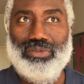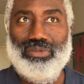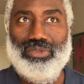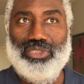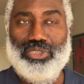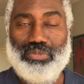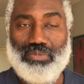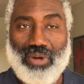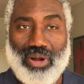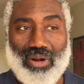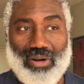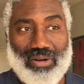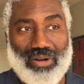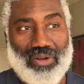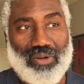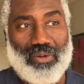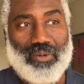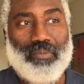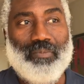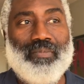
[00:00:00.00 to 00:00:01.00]

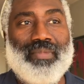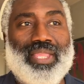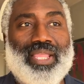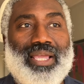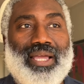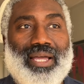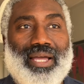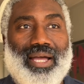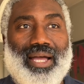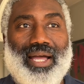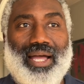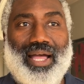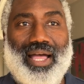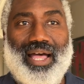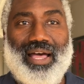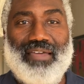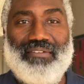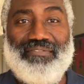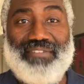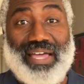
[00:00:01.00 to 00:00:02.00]
tomorrow,
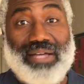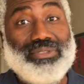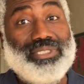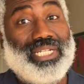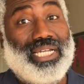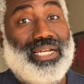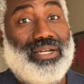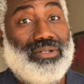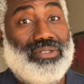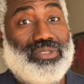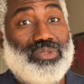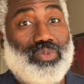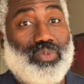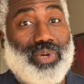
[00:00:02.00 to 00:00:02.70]
I found out